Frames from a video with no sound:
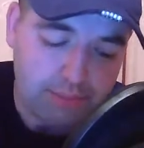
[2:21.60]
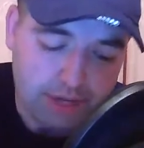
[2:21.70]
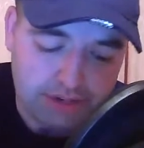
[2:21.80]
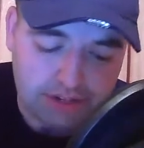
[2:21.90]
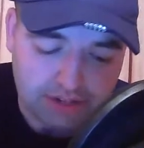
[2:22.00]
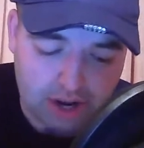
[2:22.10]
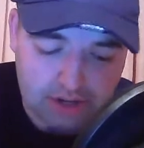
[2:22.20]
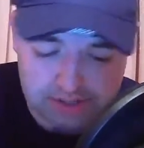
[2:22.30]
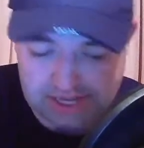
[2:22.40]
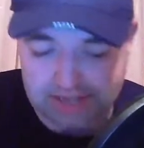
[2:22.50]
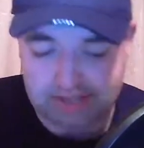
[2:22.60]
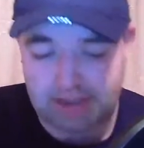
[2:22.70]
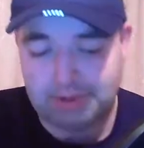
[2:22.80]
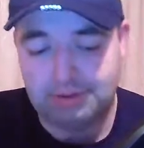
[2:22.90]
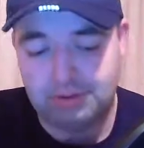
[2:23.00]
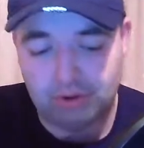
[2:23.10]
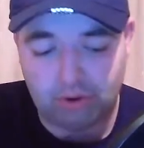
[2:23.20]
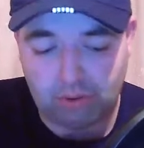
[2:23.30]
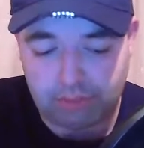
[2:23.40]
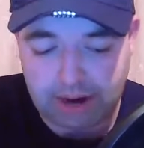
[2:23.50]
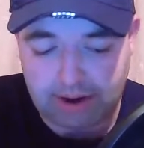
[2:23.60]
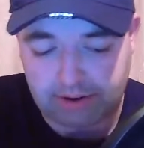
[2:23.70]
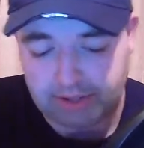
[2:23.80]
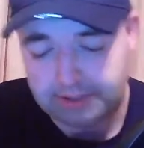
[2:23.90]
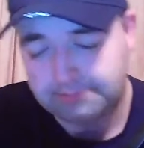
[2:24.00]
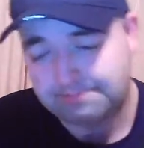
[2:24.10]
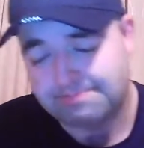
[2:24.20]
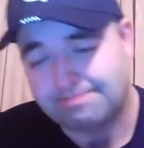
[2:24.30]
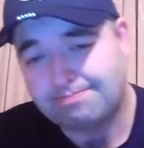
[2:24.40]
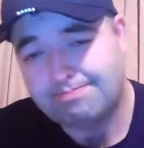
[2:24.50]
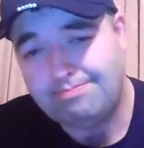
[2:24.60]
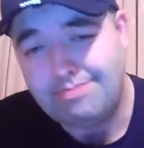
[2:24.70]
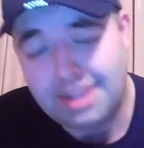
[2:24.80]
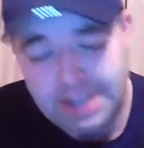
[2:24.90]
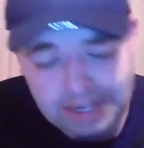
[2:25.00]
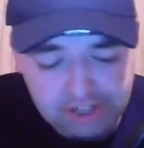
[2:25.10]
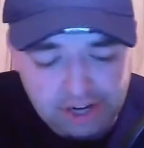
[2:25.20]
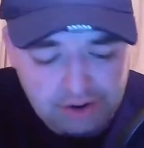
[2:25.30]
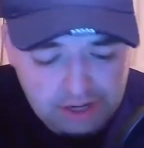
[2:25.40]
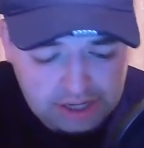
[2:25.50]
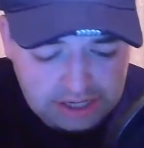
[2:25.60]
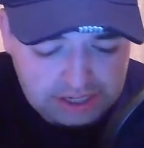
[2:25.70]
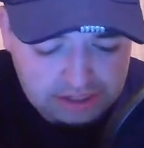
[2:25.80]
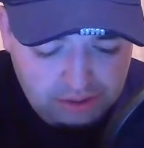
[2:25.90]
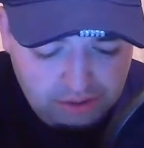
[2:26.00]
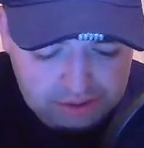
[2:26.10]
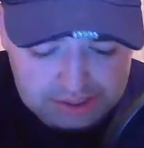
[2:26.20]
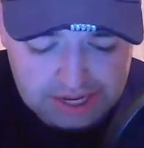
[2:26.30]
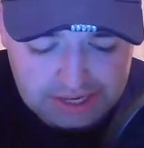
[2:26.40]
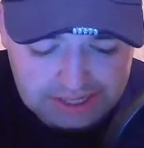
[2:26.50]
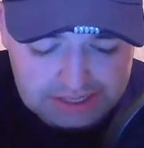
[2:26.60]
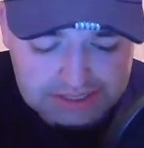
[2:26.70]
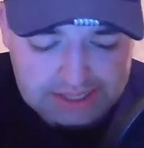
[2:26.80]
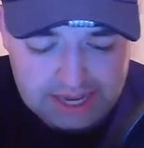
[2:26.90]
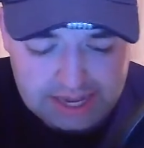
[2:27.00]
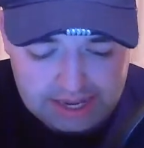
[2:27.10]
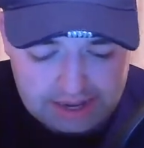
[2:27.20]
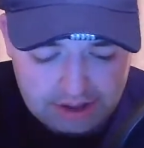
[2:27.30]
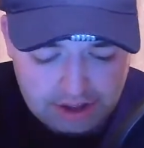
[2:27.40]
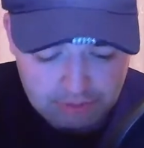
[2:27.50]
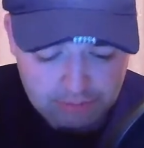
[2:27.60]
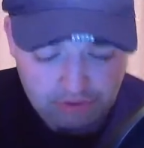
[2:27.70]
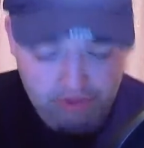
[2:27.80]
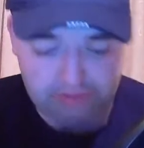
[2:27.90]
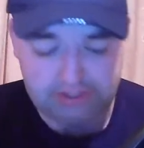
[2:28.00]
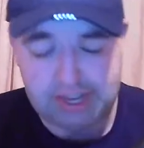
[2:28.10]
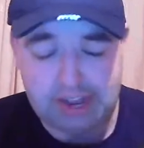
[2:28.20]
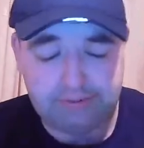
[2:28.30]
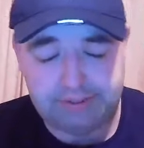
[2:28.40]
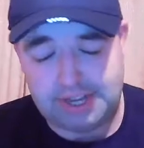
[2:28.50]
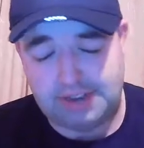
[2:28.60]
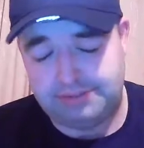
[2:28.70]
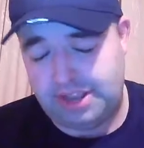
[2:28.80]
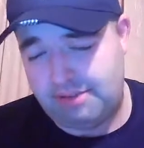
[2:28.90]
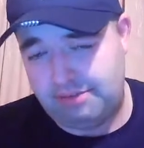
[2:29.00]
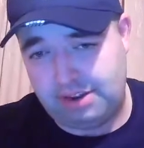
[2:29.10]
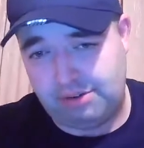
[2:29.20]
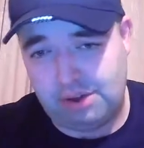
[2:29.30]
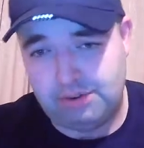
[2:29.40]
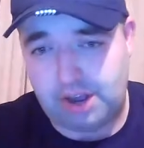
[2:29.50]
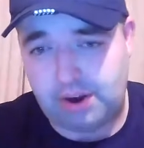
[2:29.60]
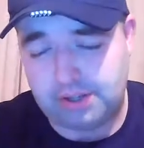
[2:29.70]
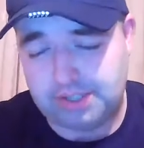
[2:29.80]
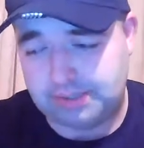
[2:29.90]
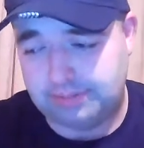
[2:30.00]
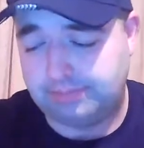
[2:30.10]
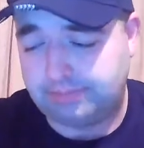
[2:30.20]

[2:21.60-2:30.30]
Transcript: his next time out in Goran Park. It generally looks like it's more of a soft to heavy ground horse,